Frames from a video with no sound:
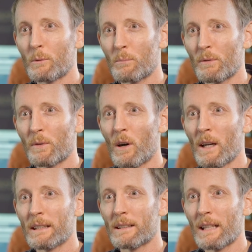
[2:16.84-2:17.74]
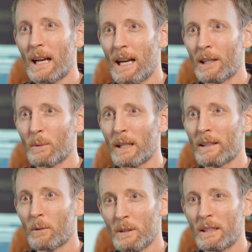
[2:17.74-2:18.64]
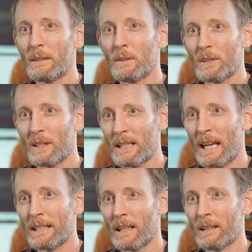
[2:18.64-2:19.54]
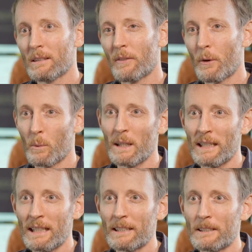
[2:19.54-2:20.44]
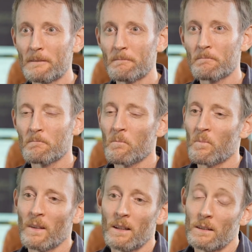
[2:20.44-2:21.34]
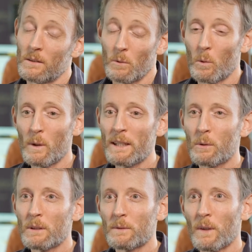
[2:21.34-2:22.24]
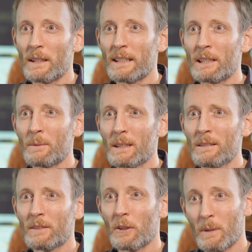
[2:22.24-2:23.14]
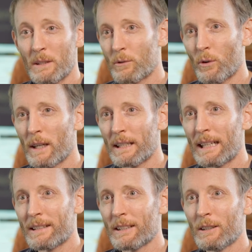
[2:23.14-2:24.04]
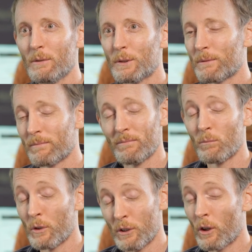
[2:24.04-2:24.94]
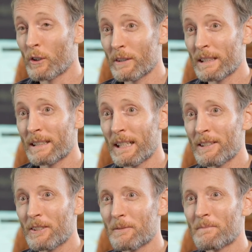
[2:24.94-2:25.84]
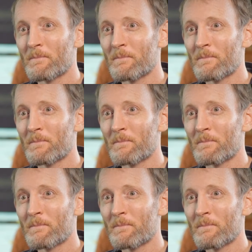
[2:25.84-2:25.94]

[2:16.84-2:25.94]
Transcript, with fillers: could provide the hardware that would give us the data that we needed. Well, we couldn't find anyone, so we tried it ourselves. It was not a success.